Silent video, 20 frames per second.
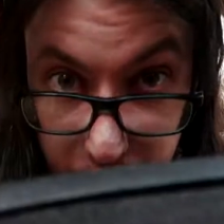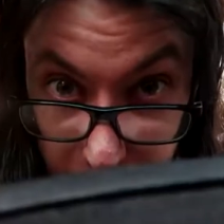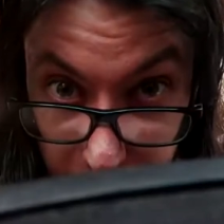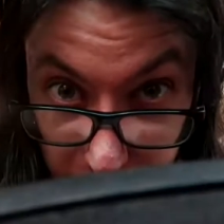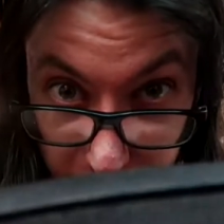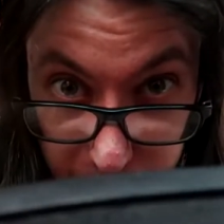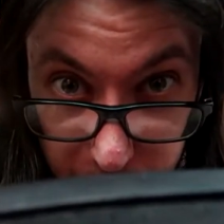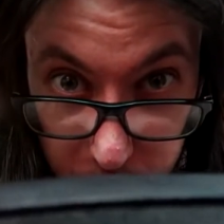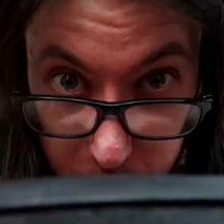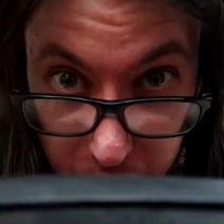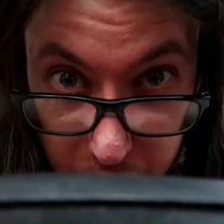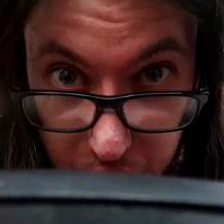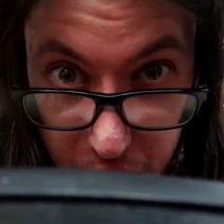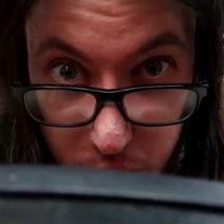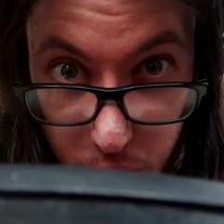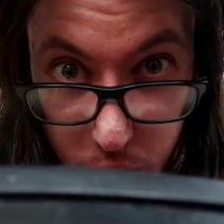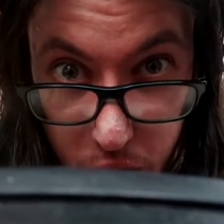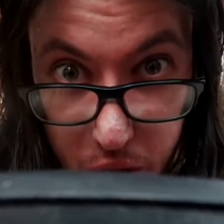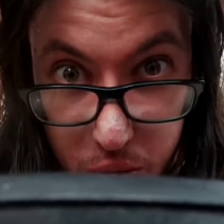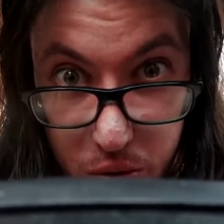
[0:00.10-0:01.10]
Hello
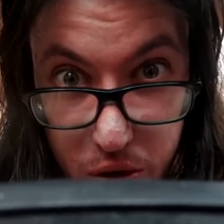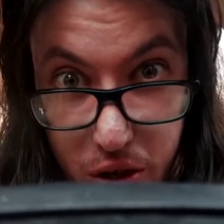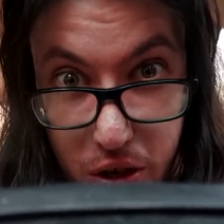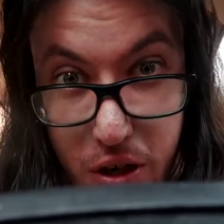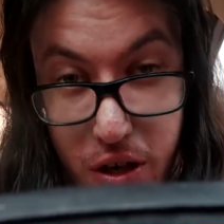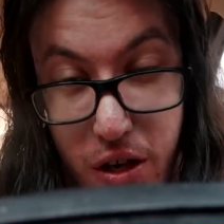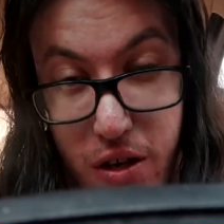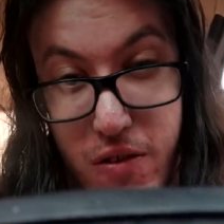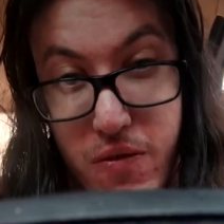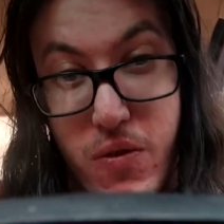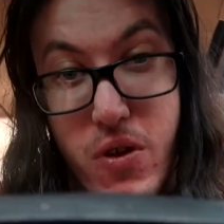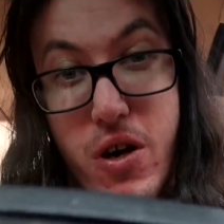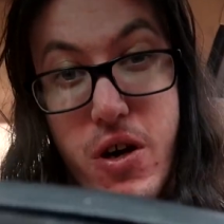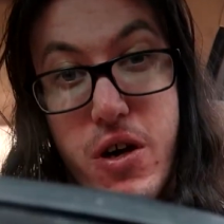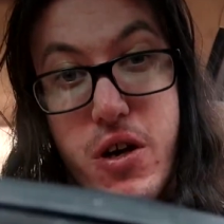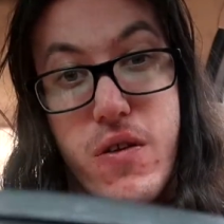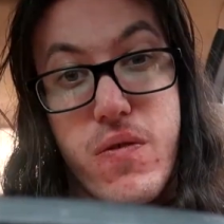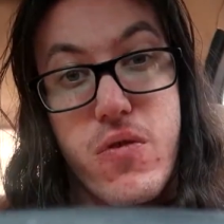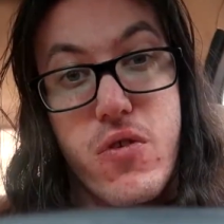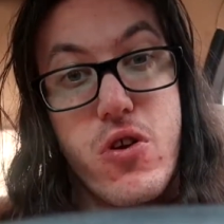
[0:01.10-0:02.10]
everybody, welcome to today's
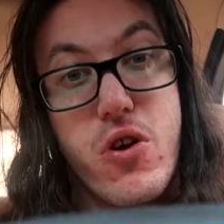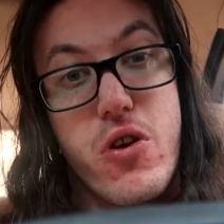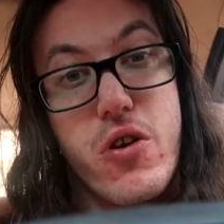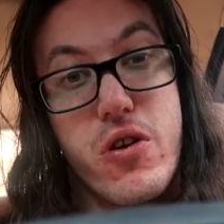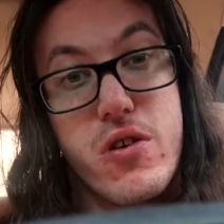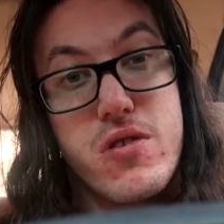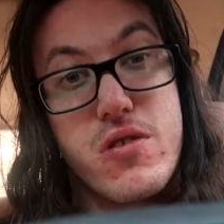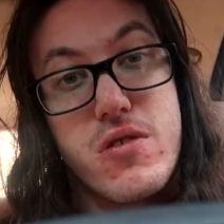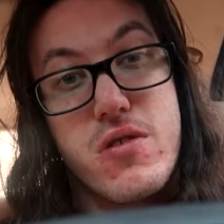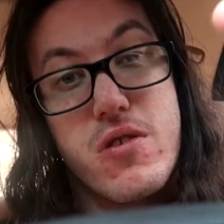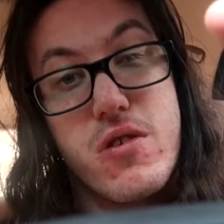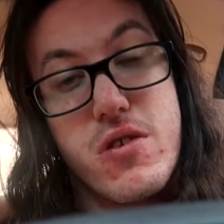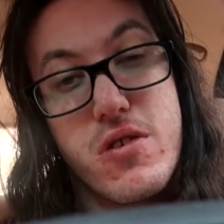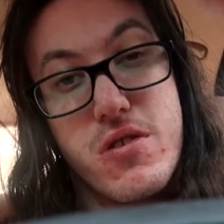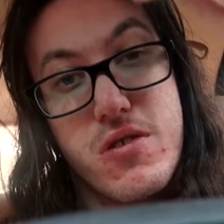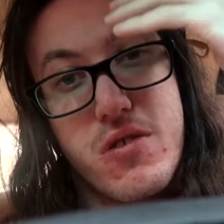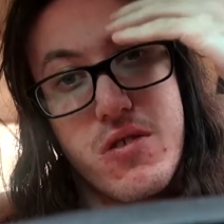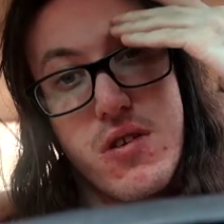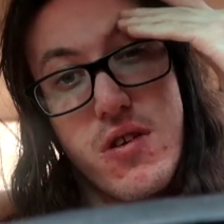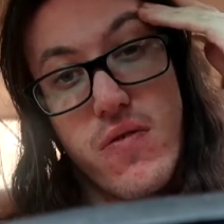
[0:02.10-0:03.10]
vlog. If you notice,
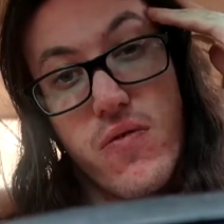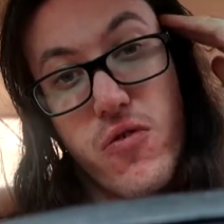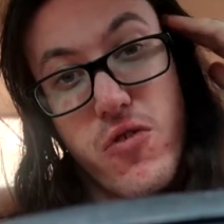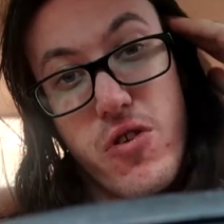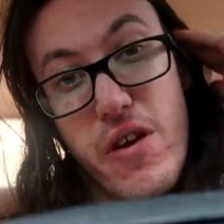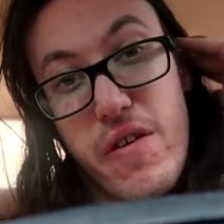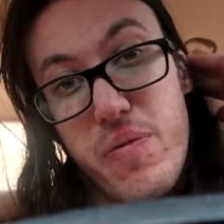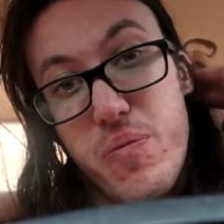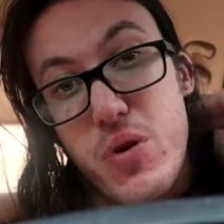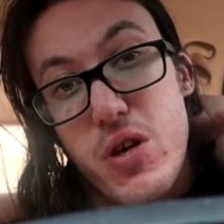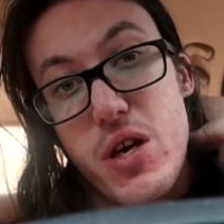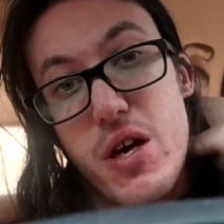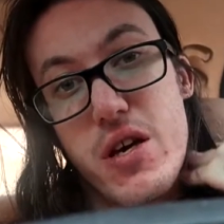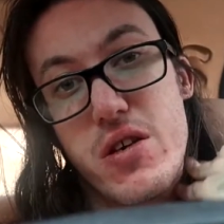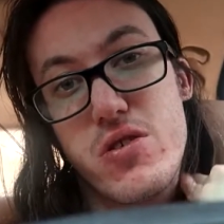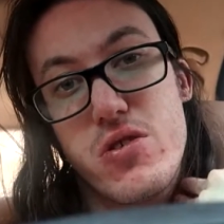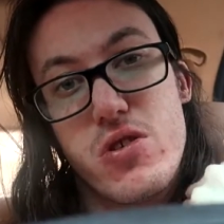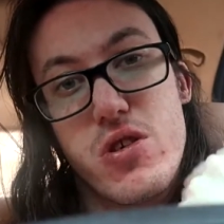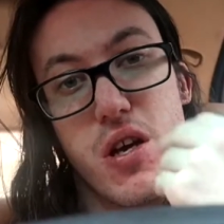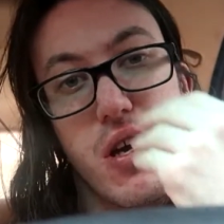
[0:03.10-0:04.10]
there's different
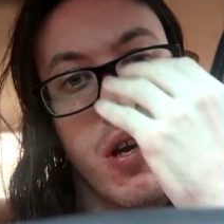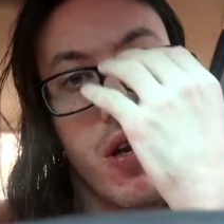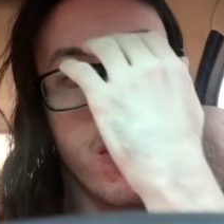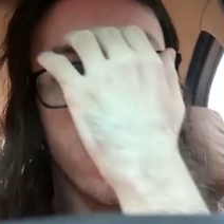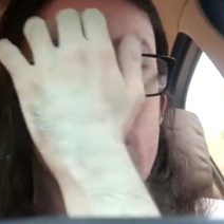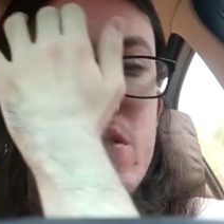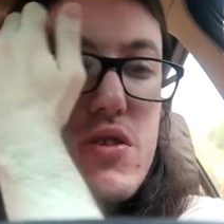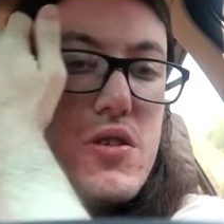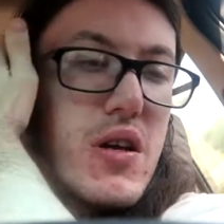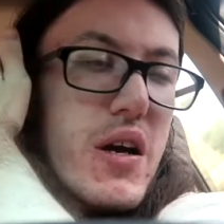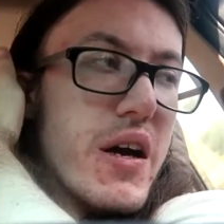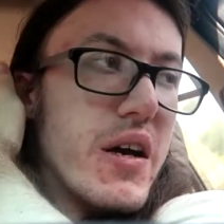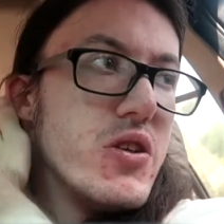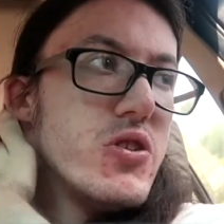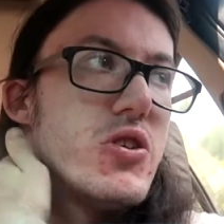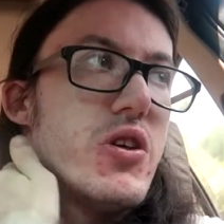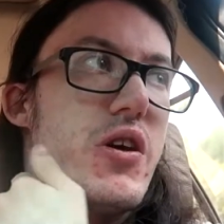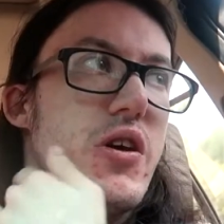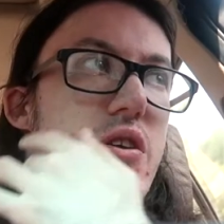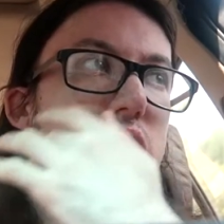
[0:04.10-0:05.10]
FPS change. I
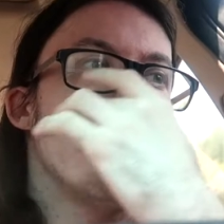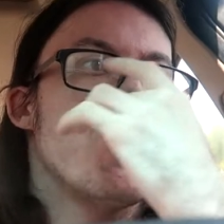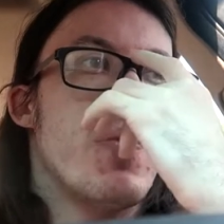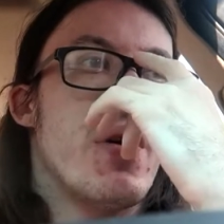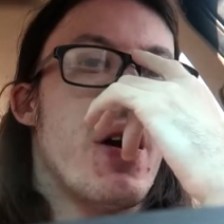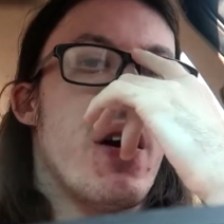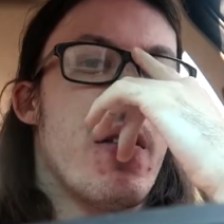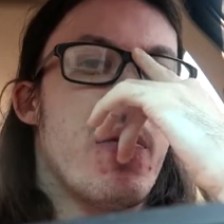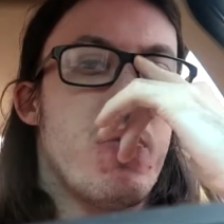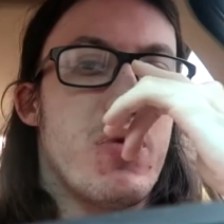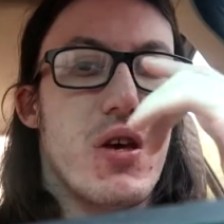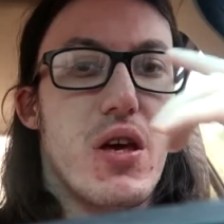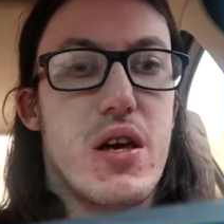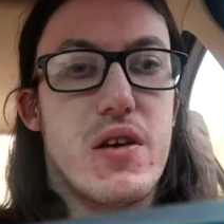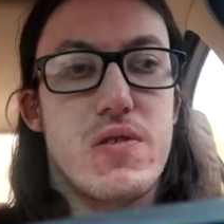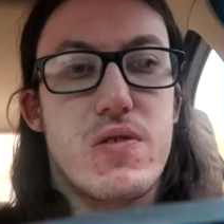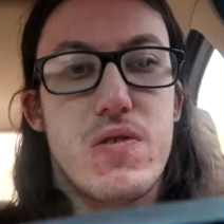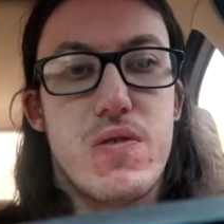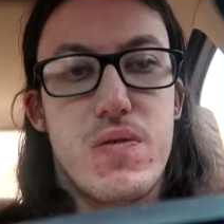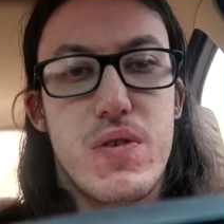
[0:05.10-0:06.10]
changed my
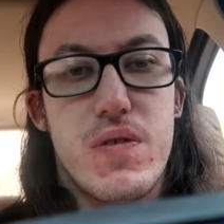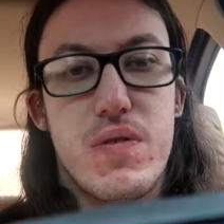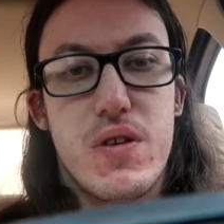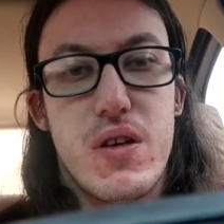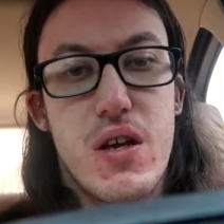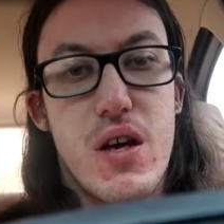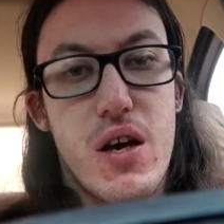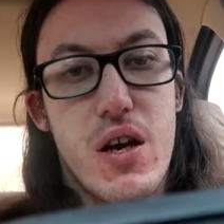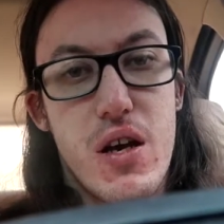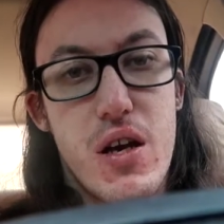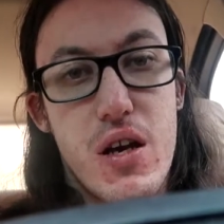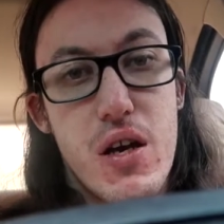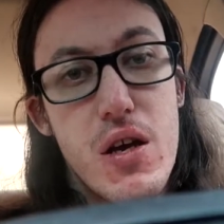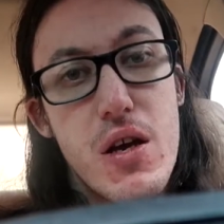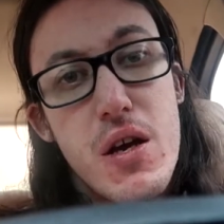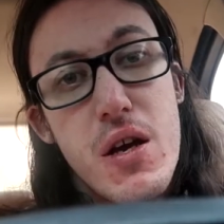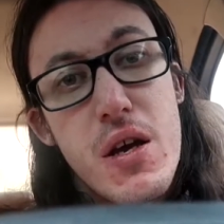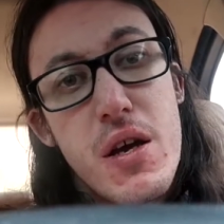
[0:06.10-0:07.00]
FPS to 59.